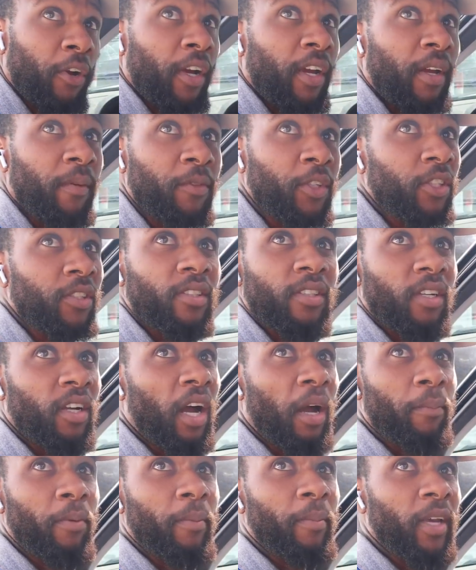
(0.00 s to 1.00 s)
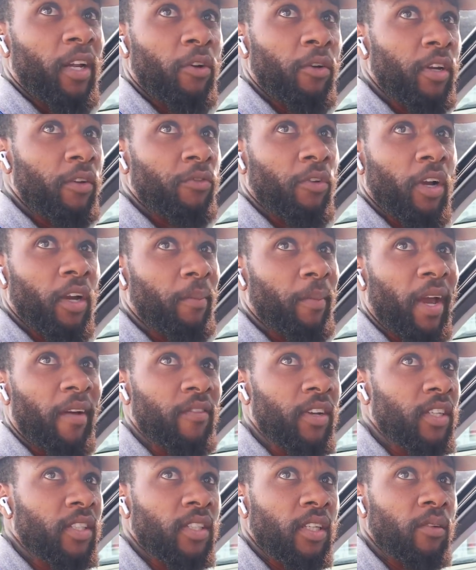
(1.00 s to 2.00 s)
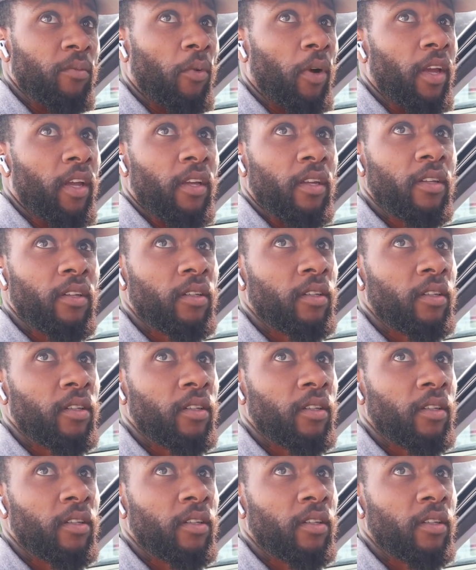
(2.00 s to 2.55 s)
for him, just complimentary for him having to sit and wait.